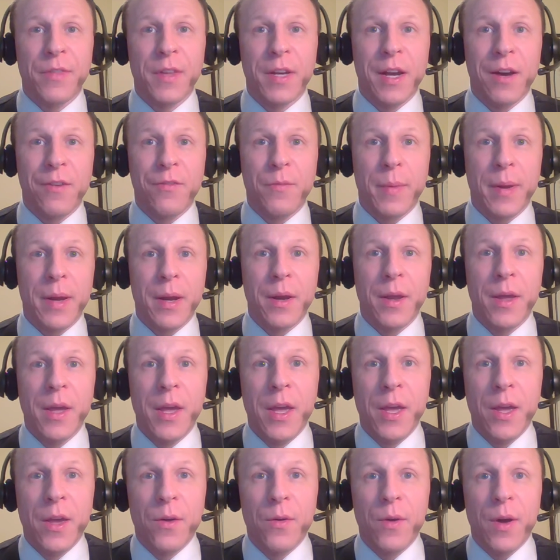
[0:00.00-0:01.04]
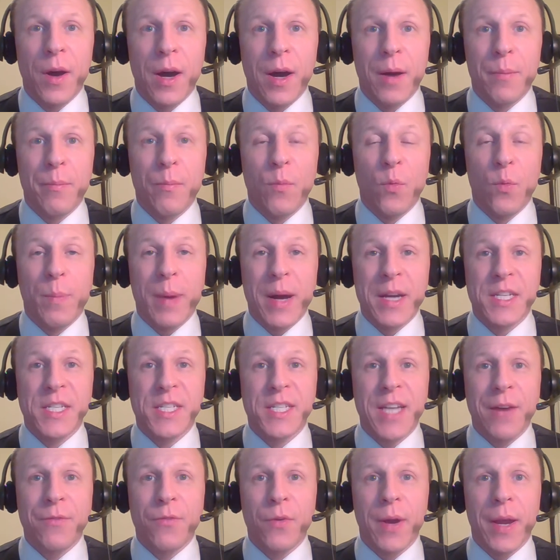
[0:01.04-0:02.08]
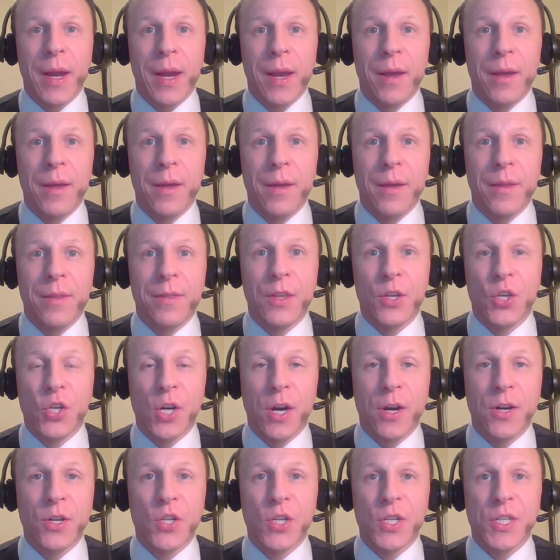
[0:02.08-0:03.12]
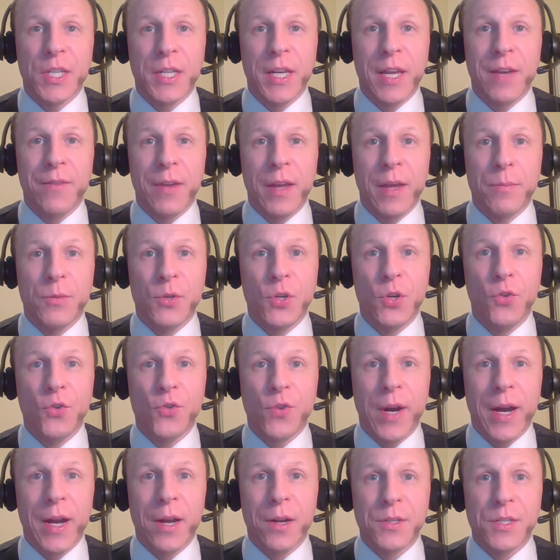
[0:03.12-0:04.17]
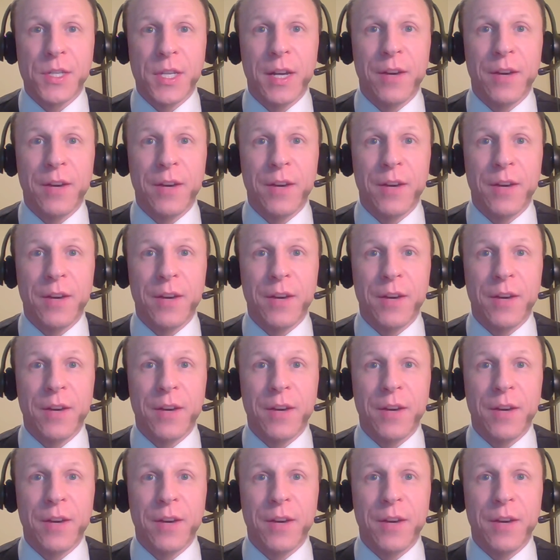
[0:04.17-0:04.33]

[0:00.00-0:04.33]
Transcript: The government, by severing the charges and giving him two trials,